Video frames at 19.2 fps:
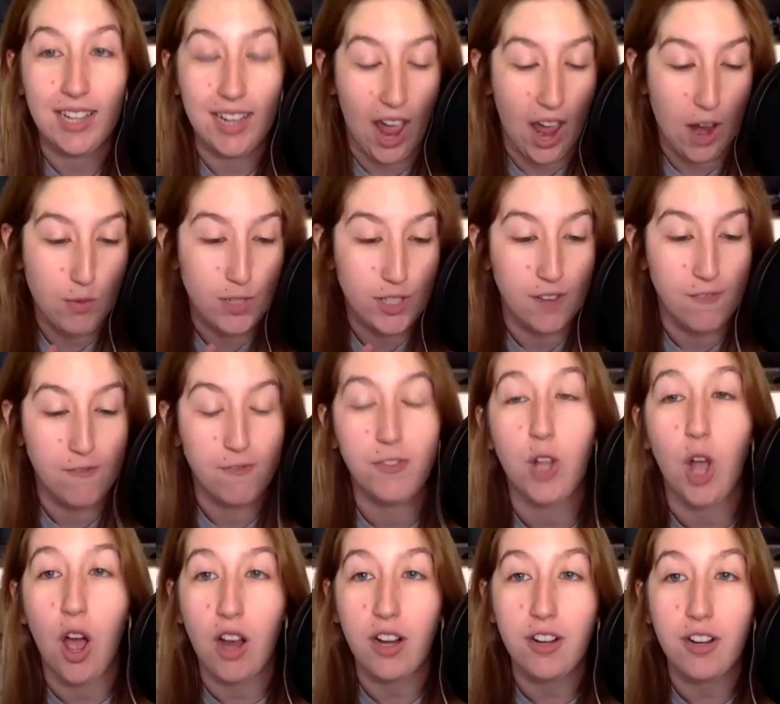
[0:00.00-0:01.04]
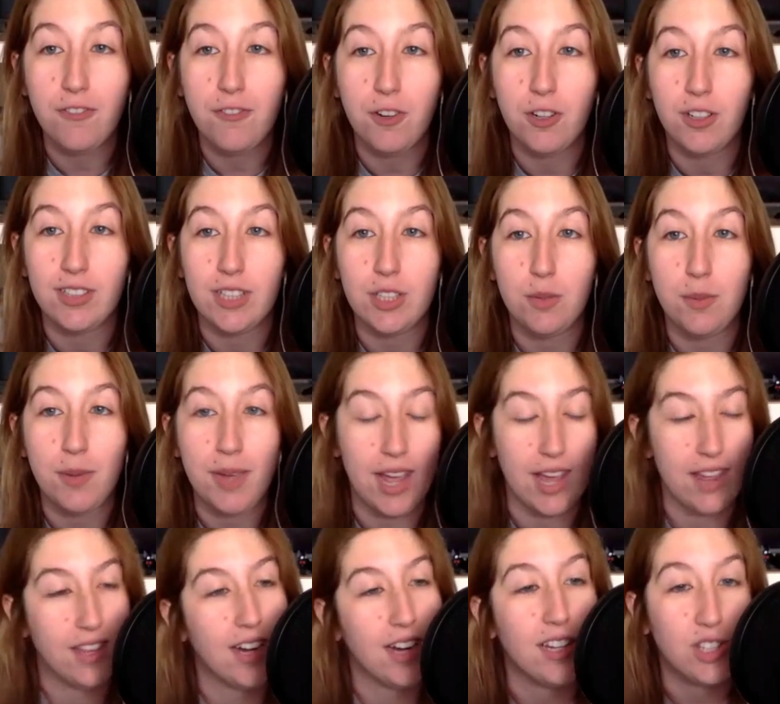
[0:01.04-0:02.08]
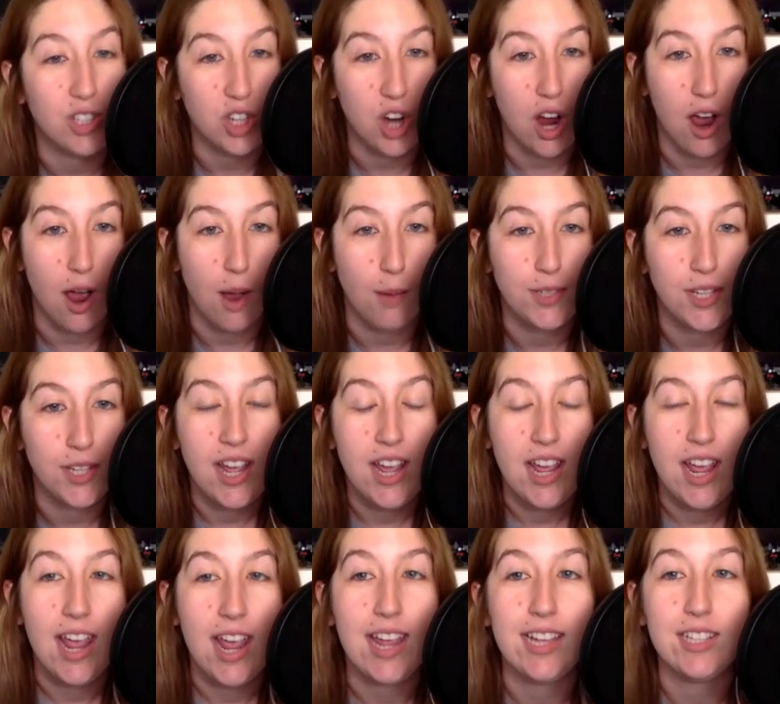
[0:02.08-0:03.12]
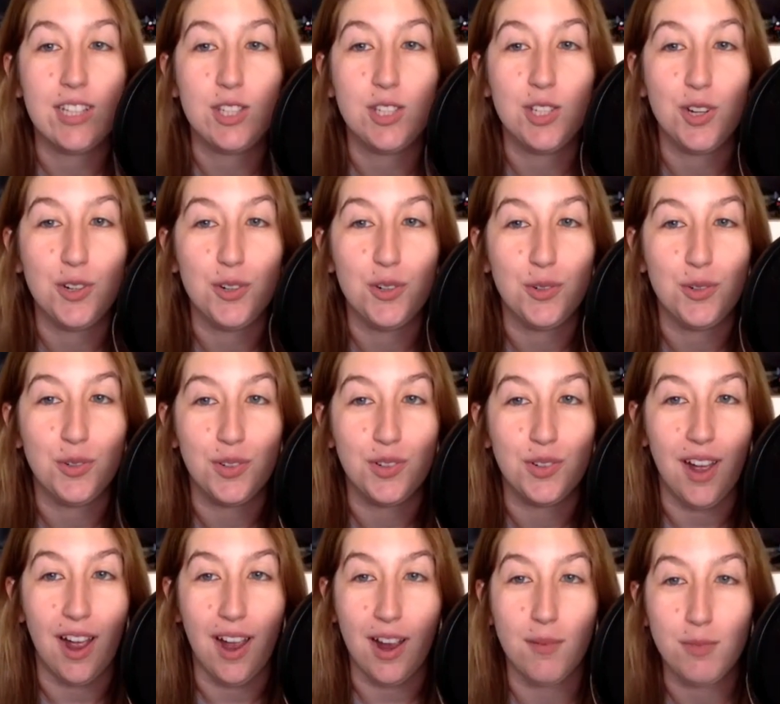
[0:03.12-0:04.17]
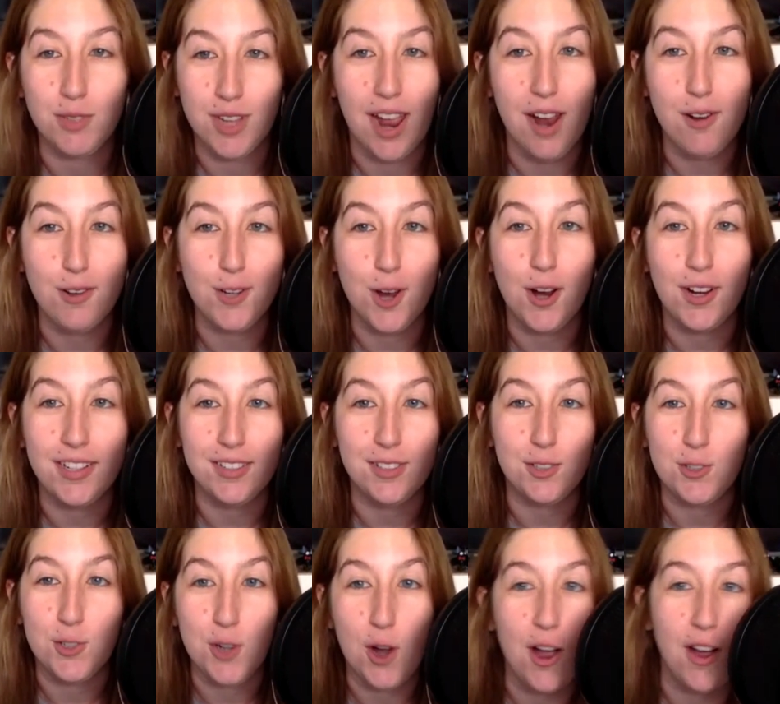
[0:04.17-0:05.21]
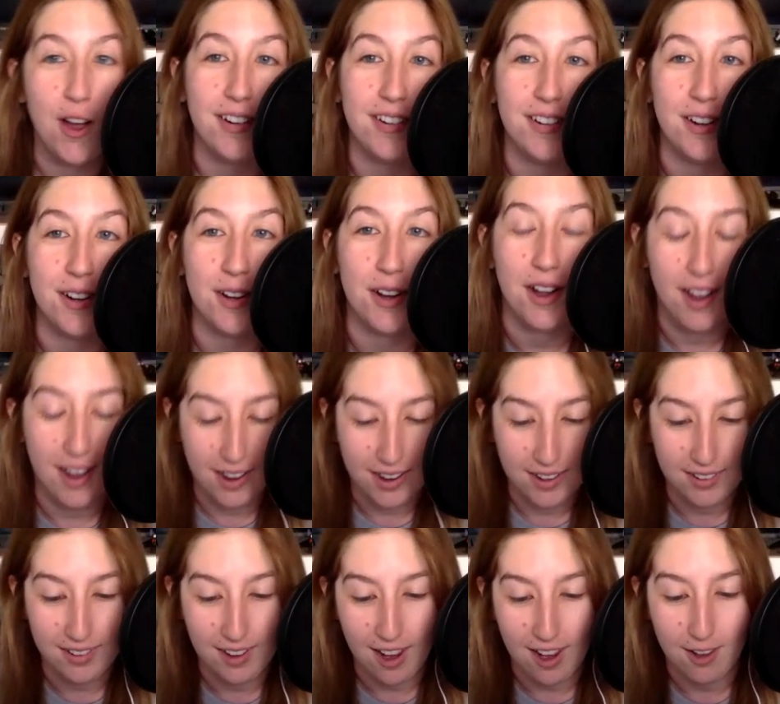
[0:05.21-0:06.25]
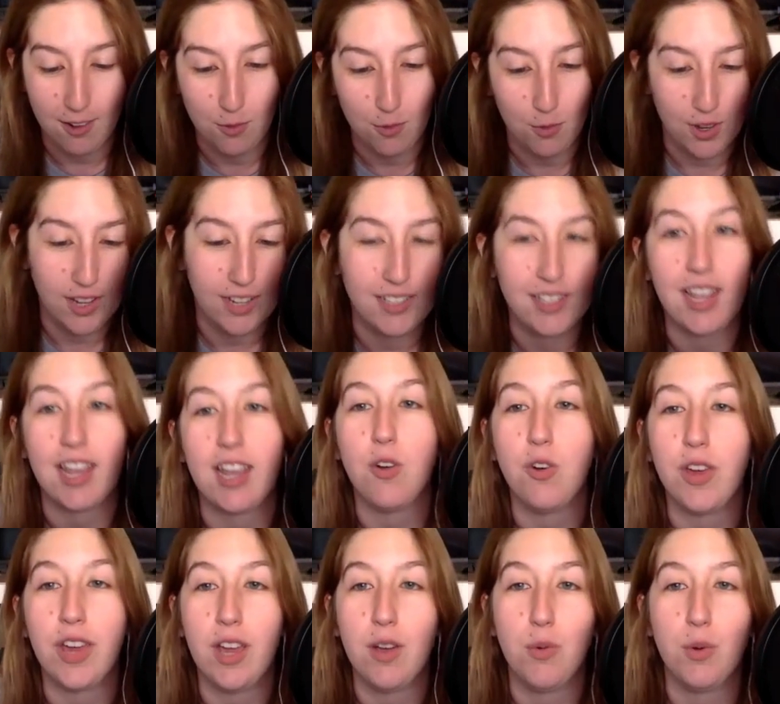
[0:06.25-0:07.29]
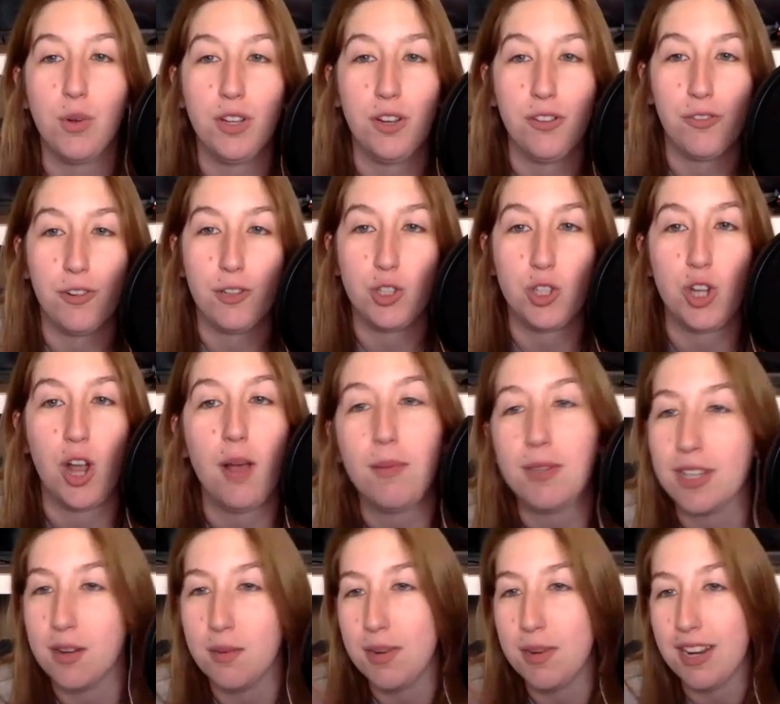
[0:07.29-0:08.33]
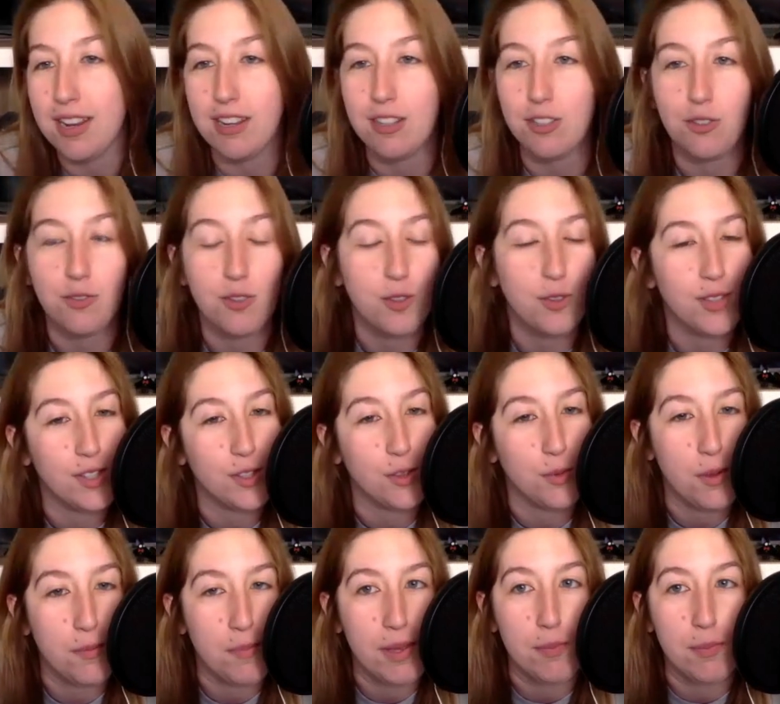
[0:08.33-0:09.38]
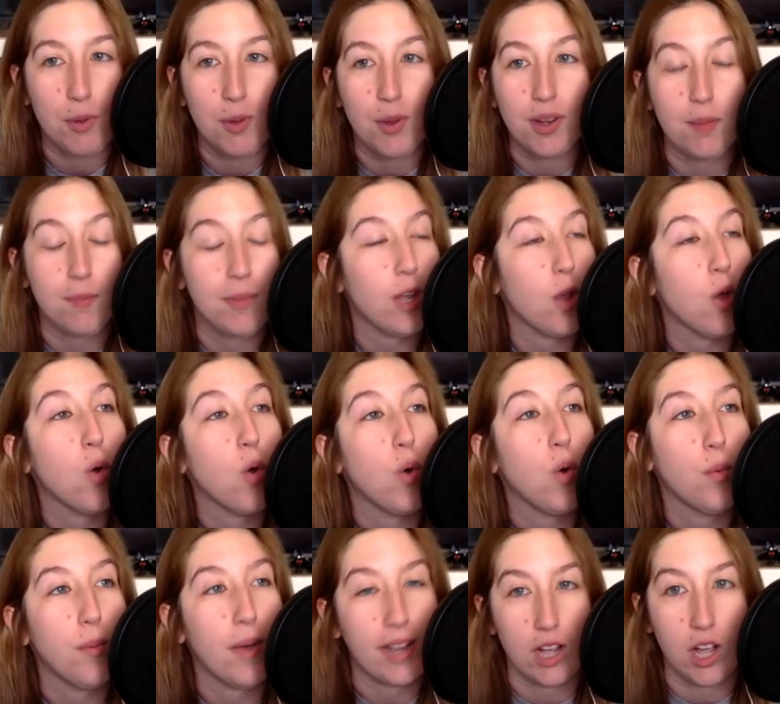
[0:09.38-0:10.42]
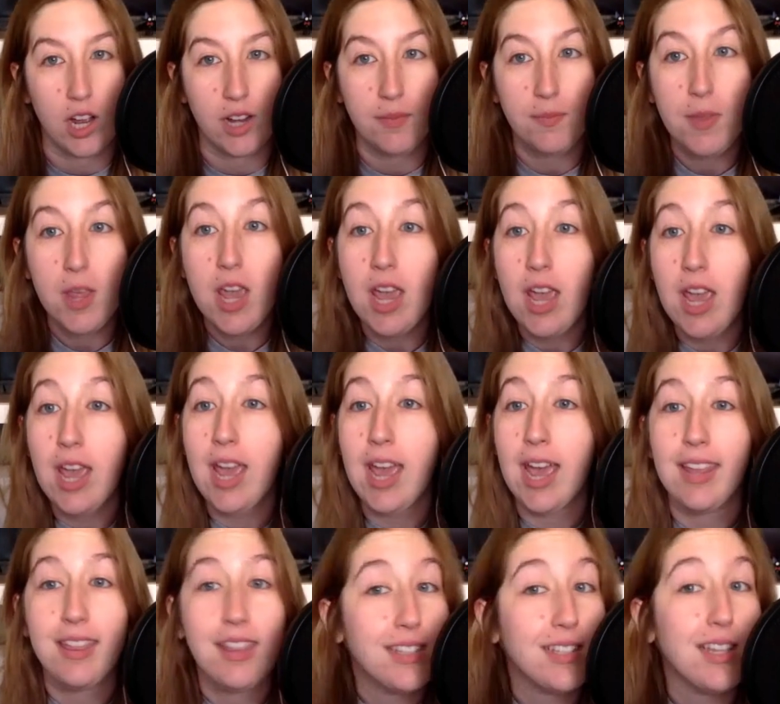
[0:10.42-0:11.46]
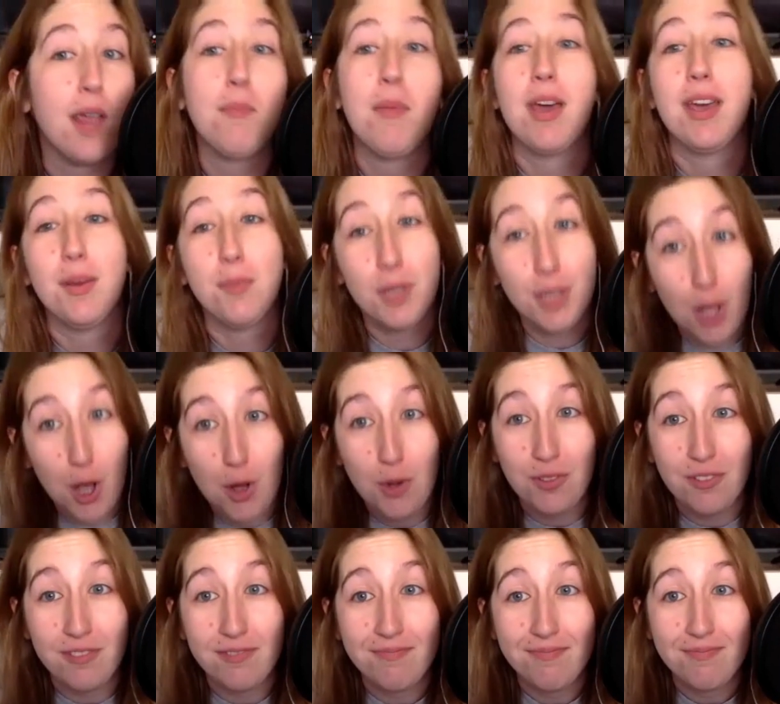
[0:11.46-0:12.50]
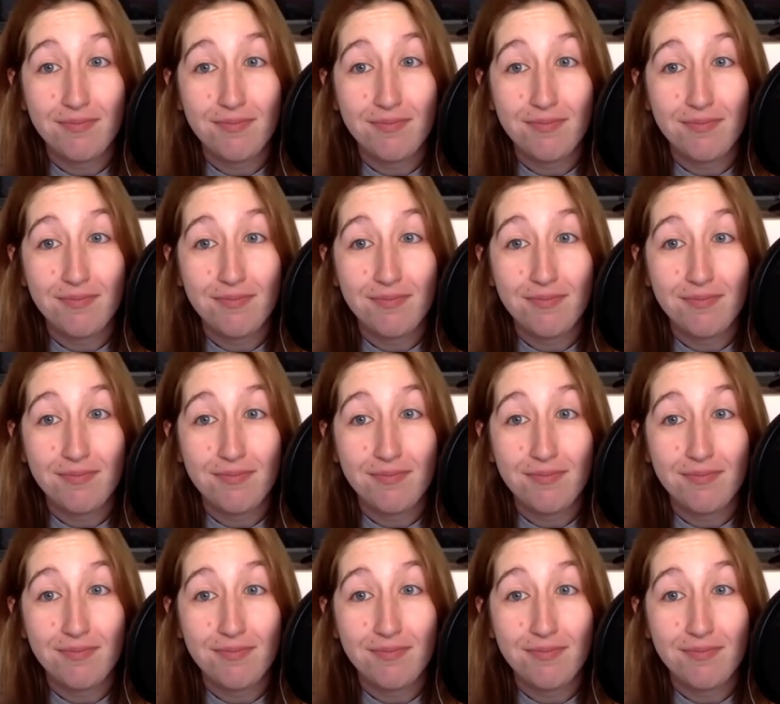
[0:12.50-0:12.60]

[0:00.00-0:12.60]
I was a vlogger for a little bit and then I stopped. And so I'm now talking to John and he's like, okay, well, your first job is going to be to interview these 3 people. And I'm like, oh my God. And this time I am alone.